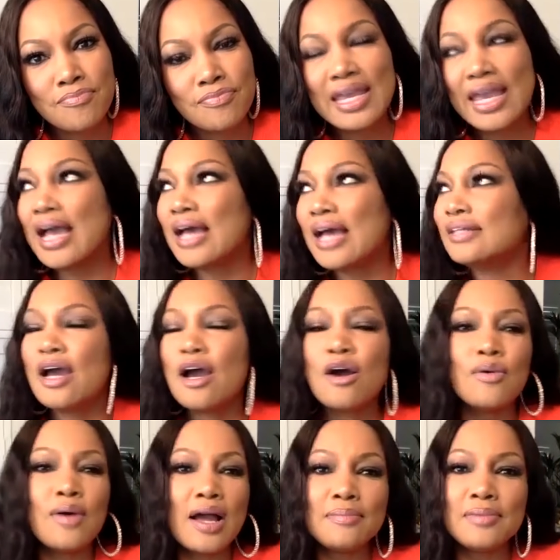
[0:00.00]
Yeah,
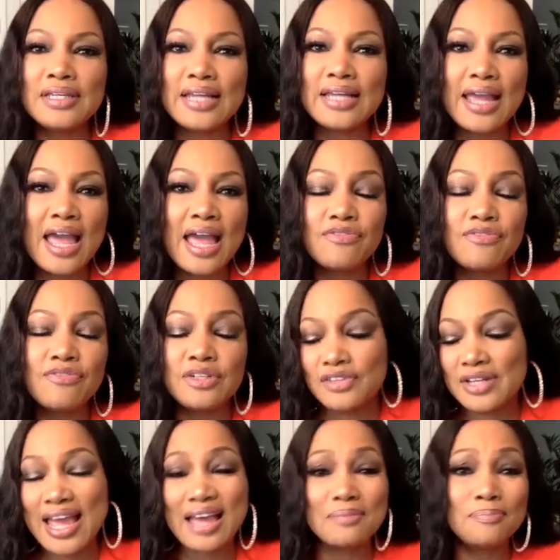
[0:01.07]
no, I mean, I haven't
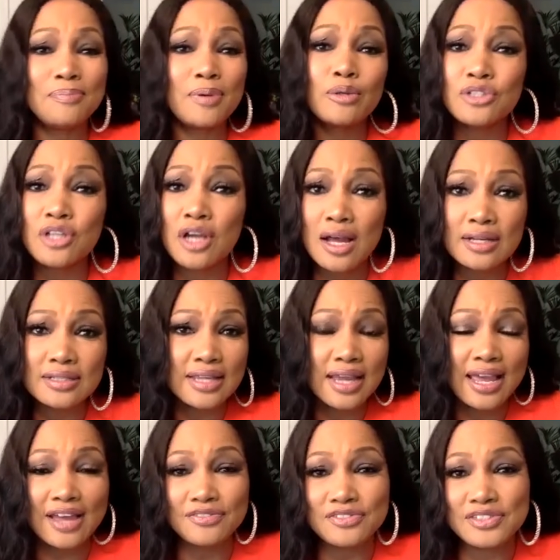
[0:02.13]
even had Botox.
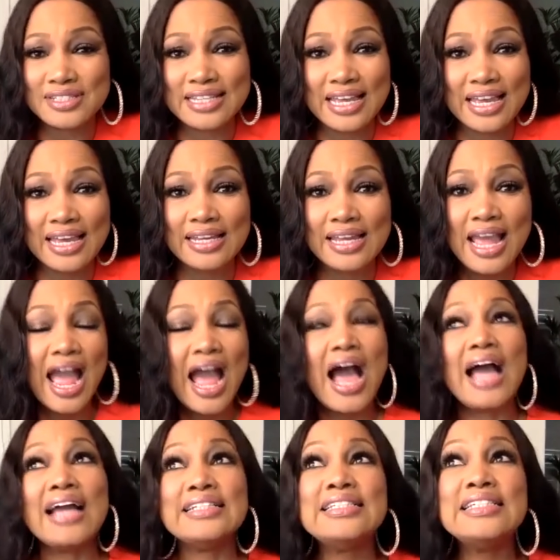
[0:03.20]
I have to say, oh.
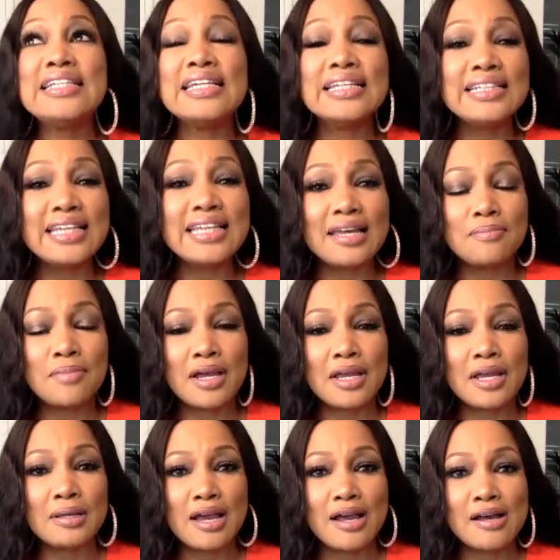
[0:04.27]
I did get
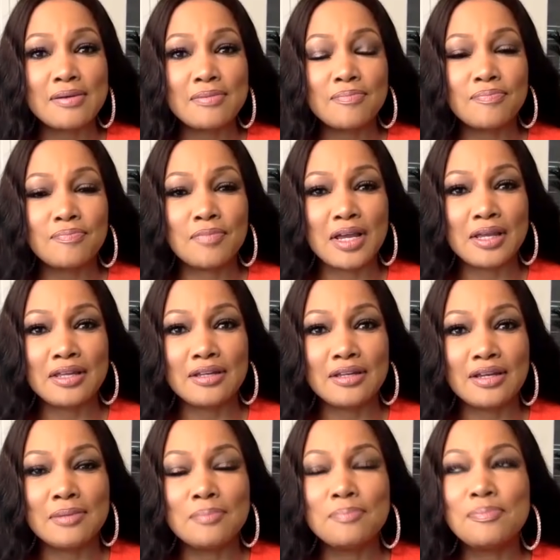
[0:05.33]
my um, my
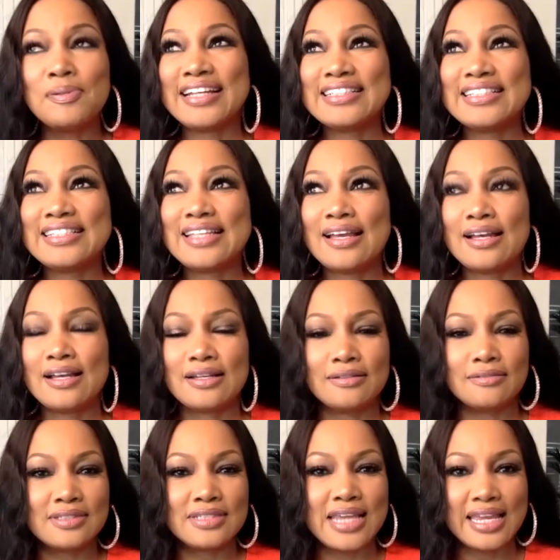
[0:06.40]
implants uh,
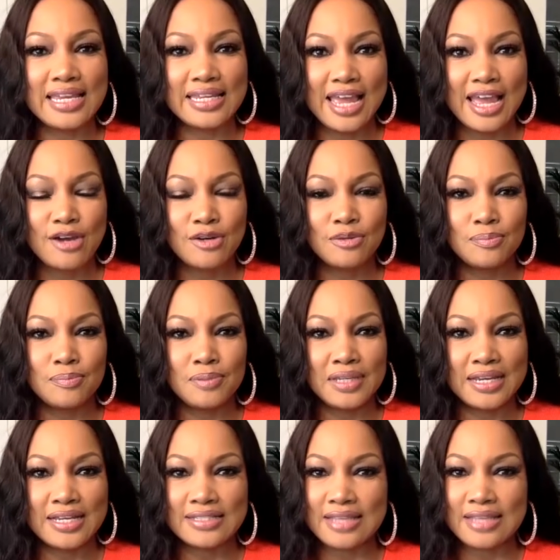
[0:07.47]
taken out
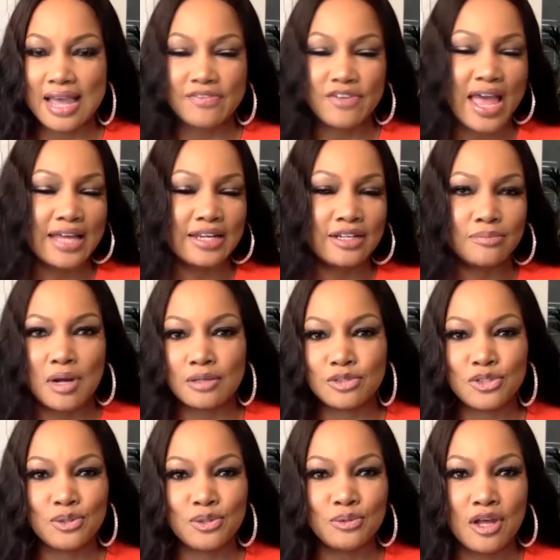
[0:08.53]
because I've had them on
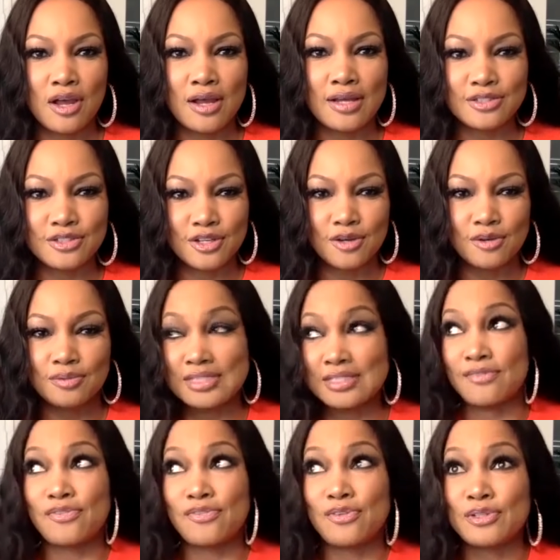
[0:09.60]
too long. So this
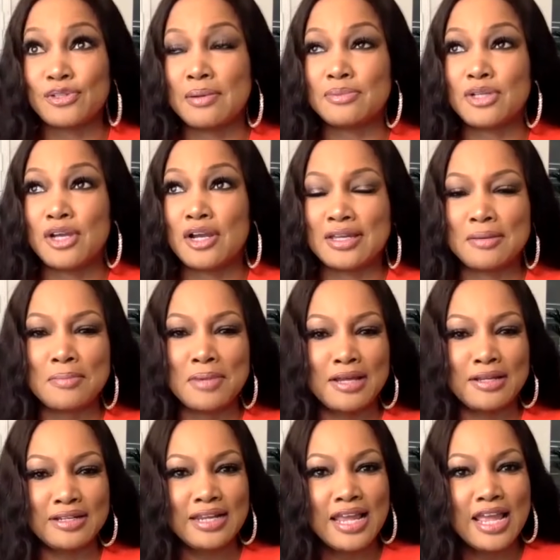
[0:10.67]
is the first time I'm talking
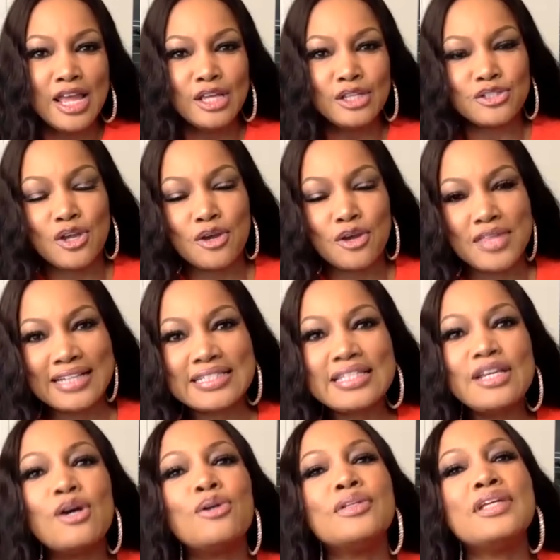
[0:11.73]
about it. So that's
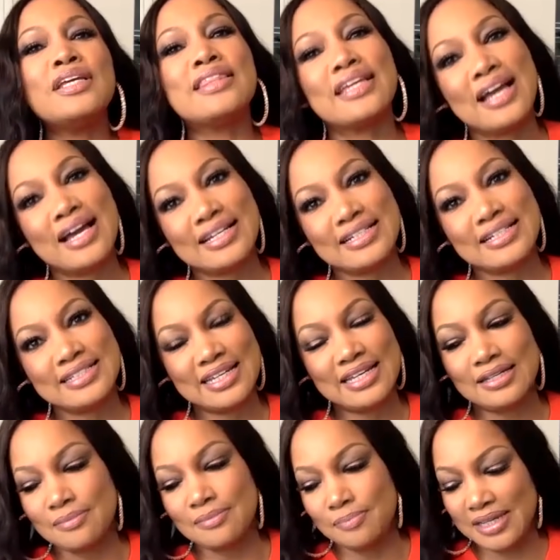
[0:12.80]
the only thing I
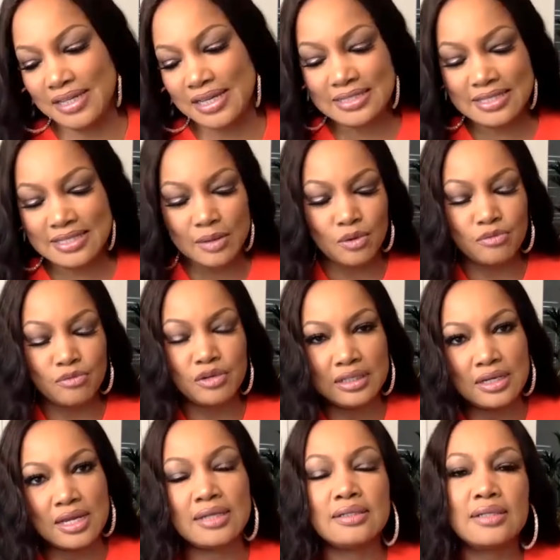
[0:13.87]
did because they were
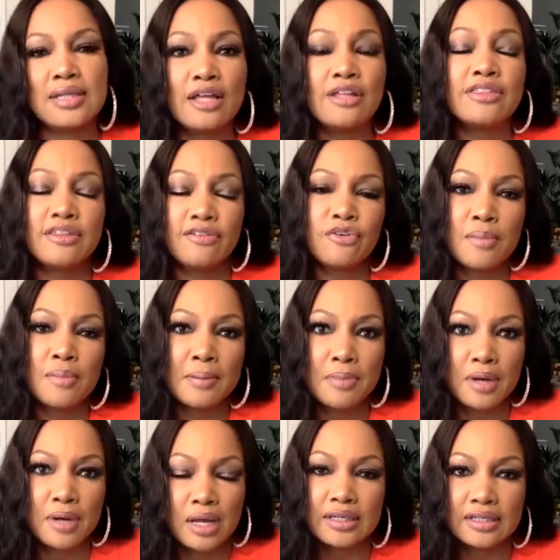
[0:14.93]
really not healthy for my
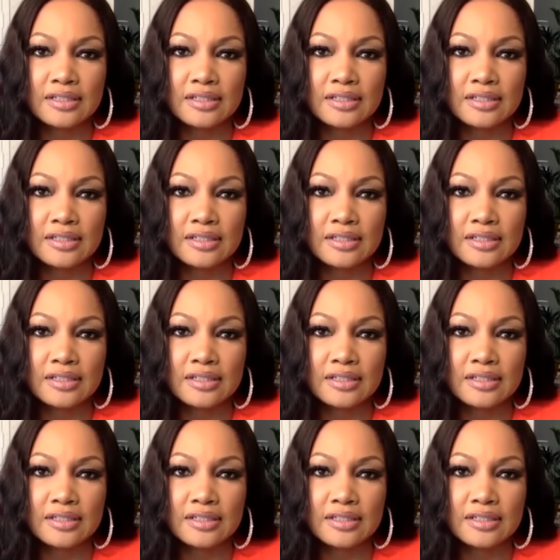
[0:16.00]
body.